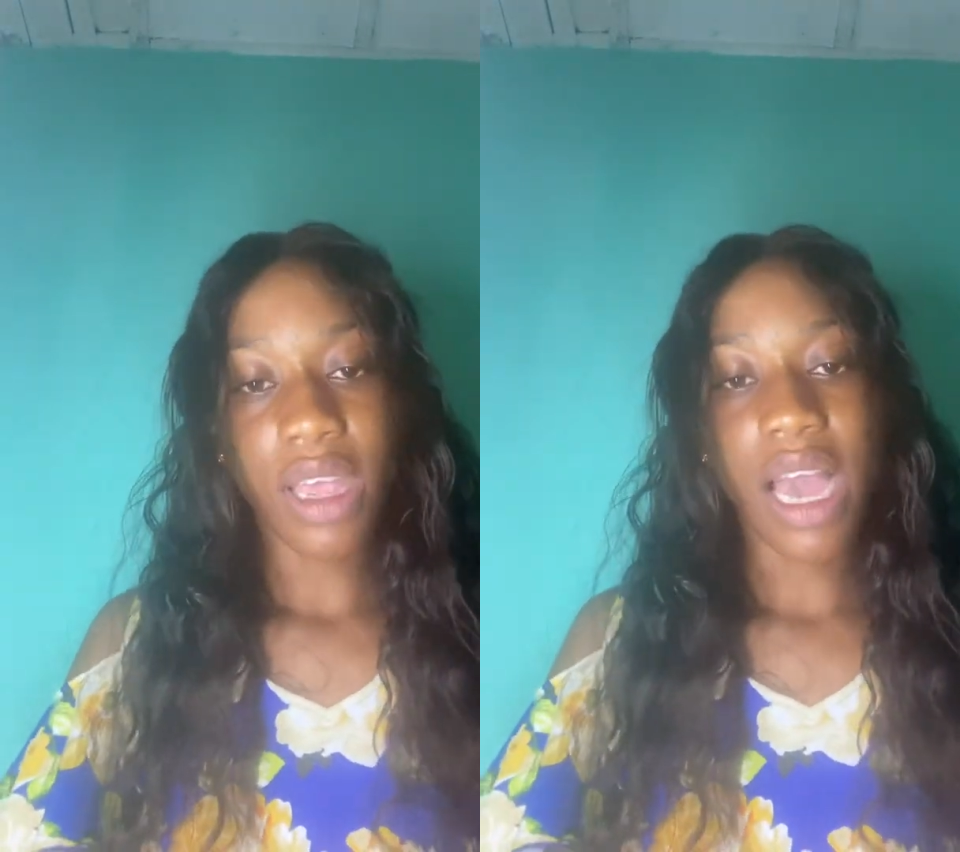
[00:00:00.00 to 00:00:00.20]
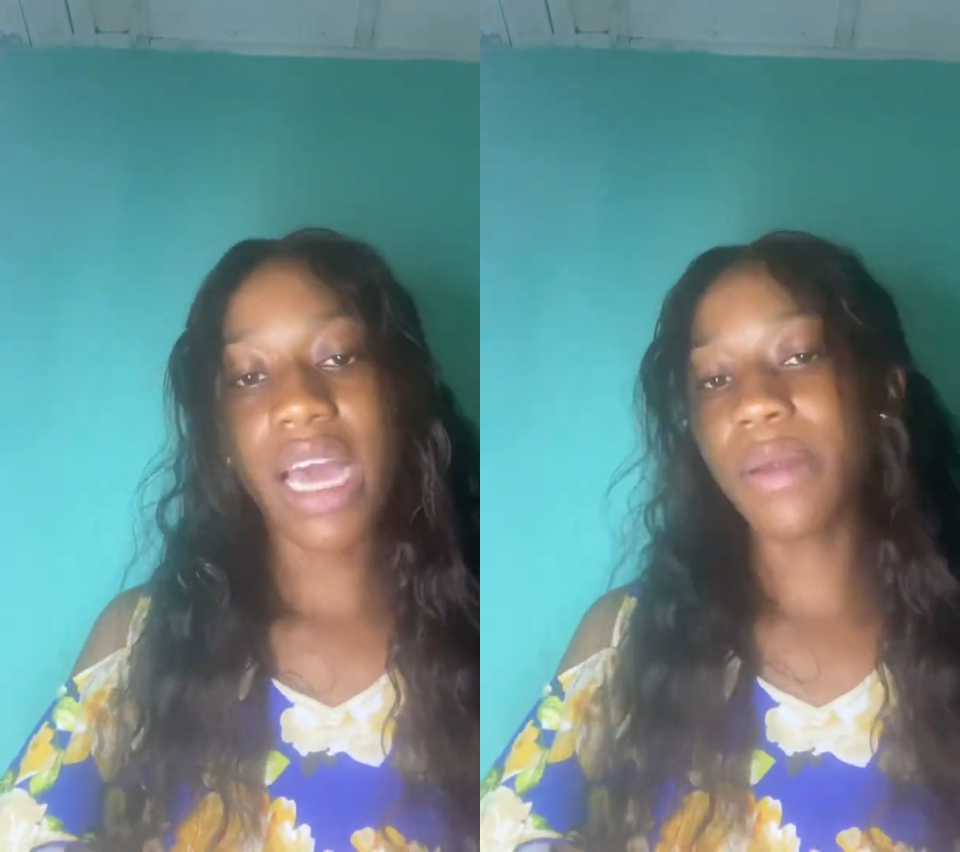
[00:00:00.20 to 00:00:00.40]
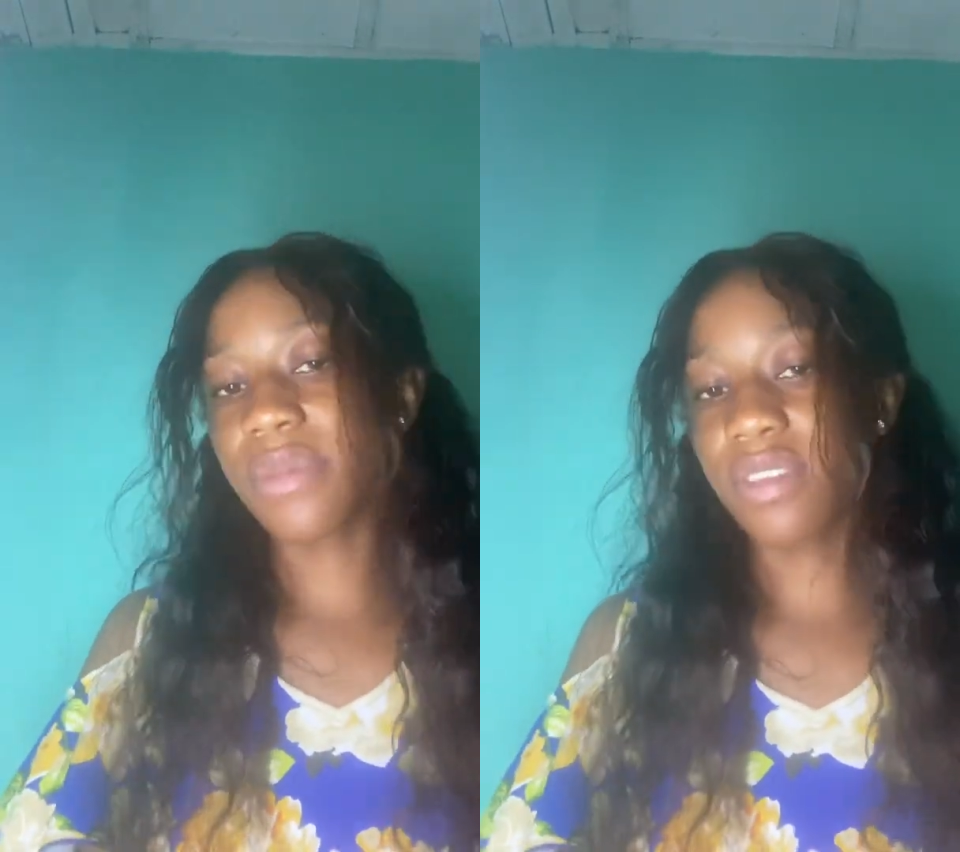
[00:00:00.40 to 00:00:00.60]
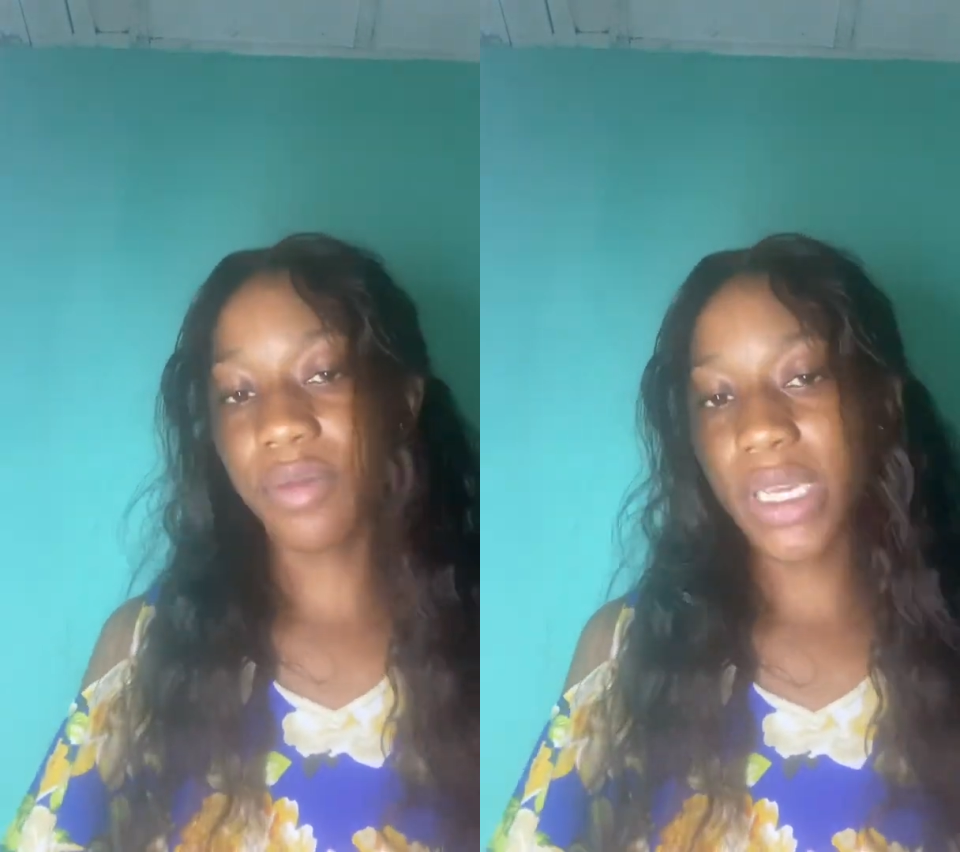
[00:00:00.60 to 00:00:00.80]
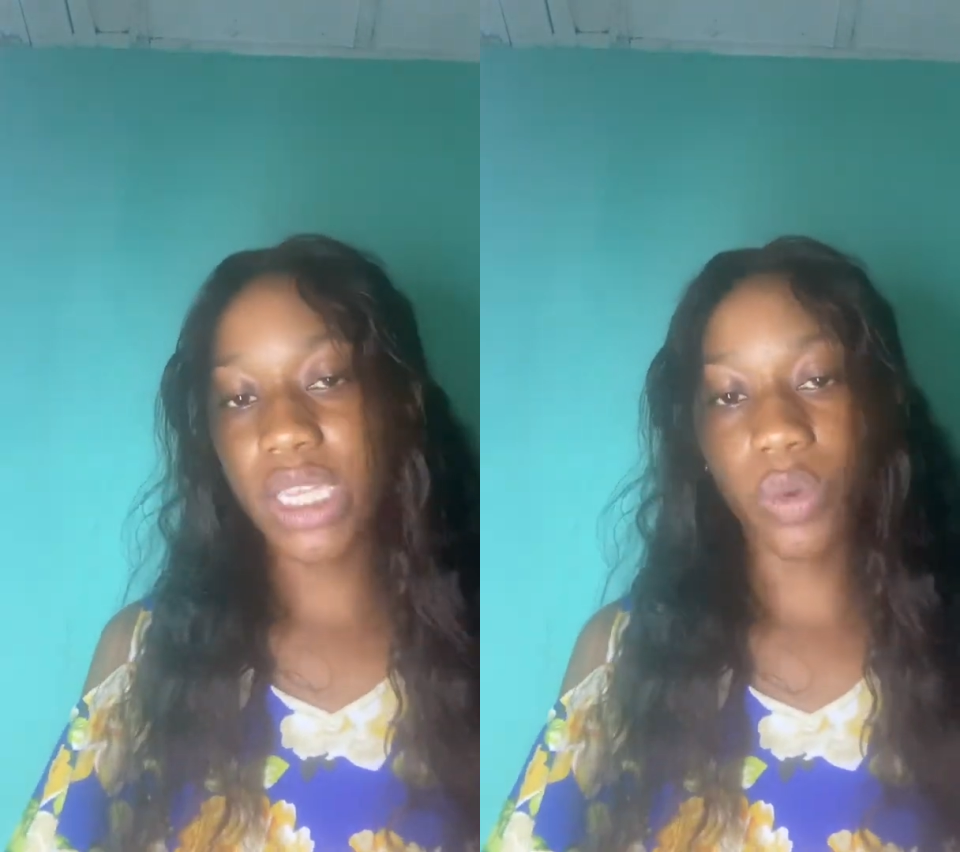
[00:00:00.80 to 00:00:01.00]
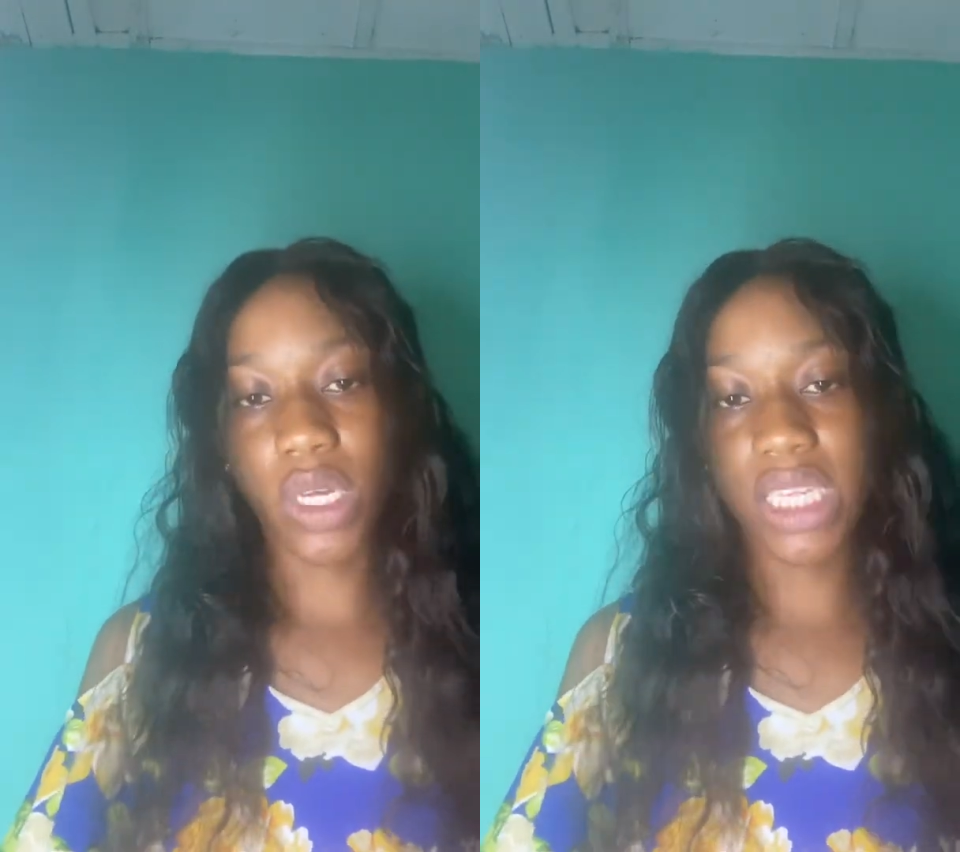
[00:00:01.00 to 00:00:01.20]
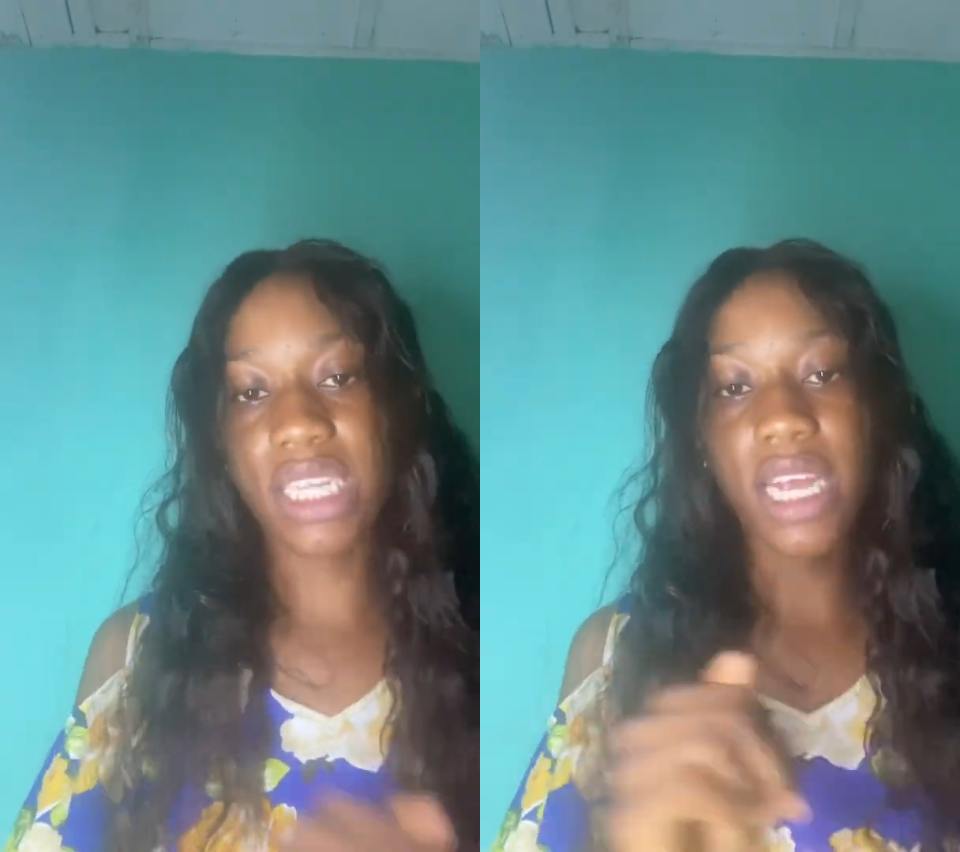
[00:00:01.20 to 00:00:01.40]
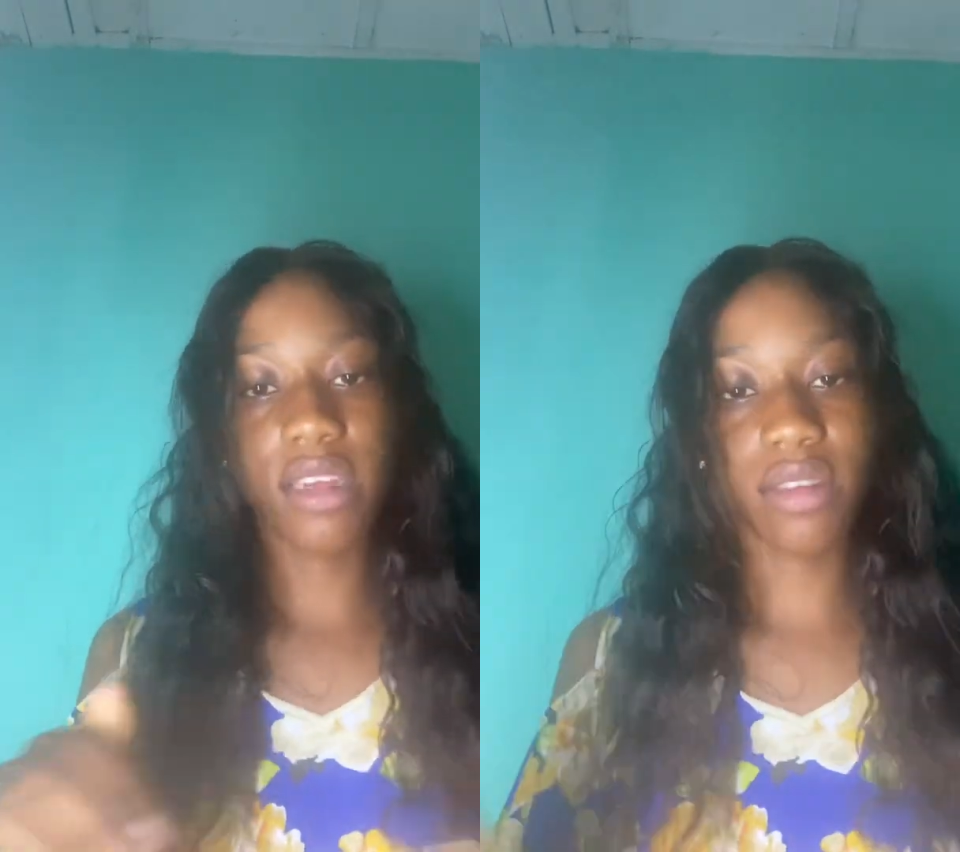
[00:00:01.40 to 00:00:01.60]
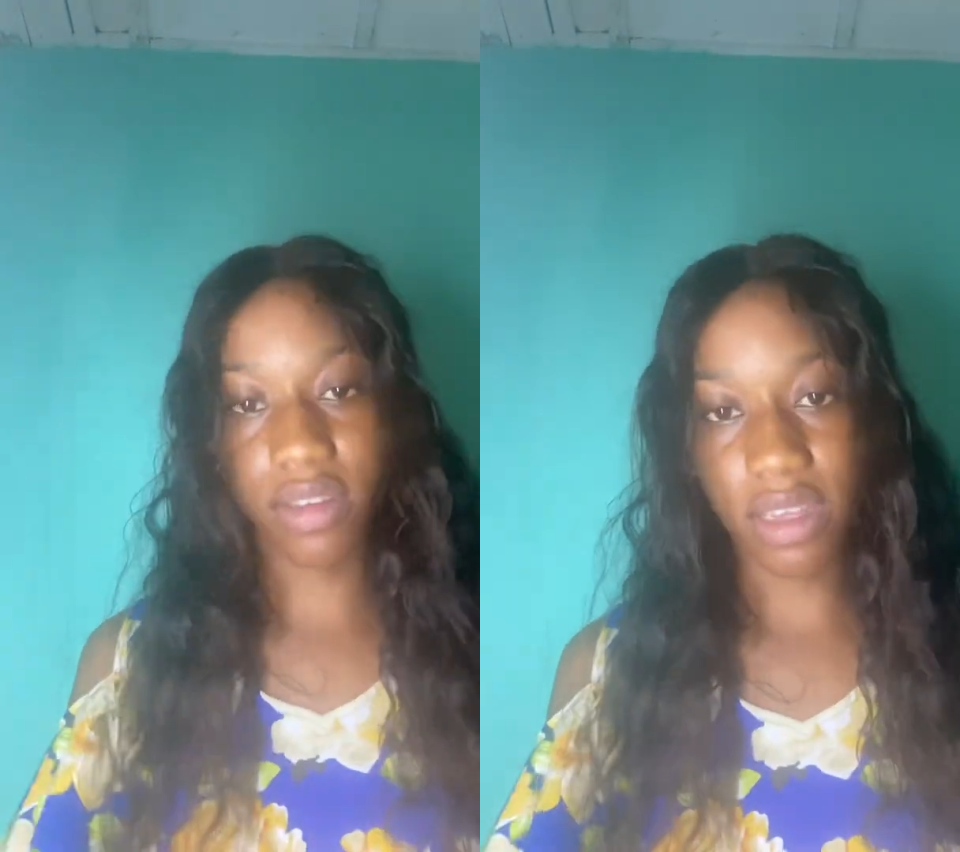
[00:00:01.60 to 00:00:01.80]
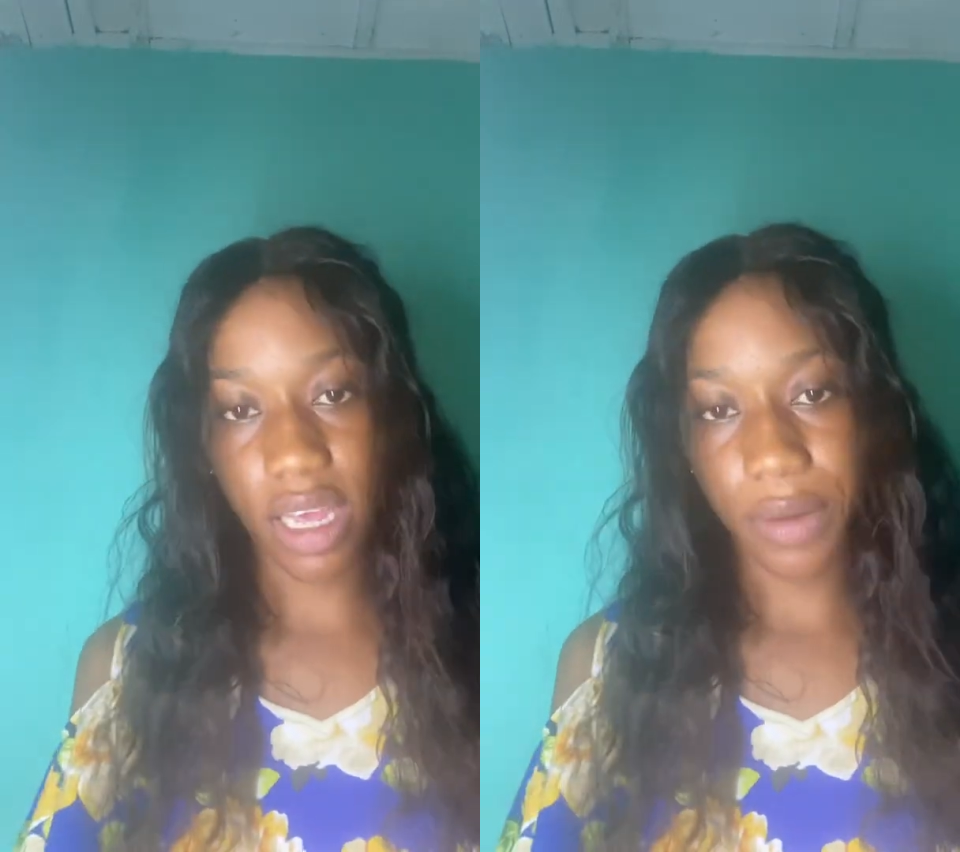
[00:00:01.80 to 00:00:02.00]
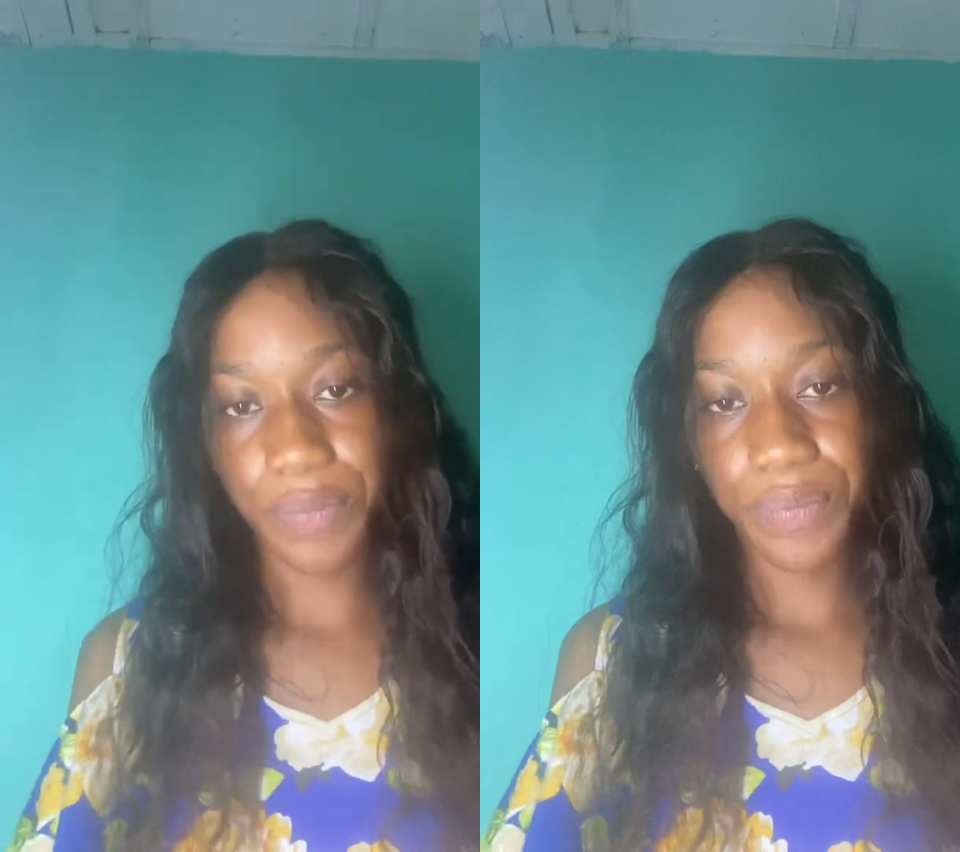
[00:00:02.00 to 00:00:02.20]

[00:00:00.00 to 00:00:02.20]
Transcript: Adam Smith was trying to say.